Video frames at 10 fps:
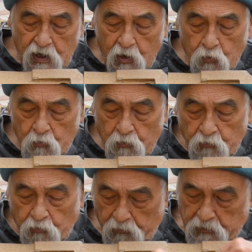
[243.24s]
how
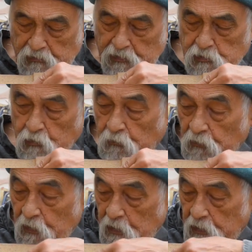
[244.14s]
you've got these little
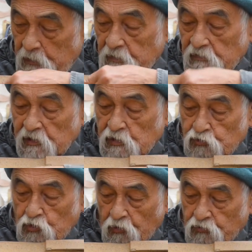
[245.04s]

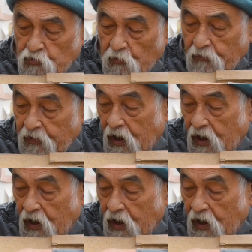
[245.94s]
dots of the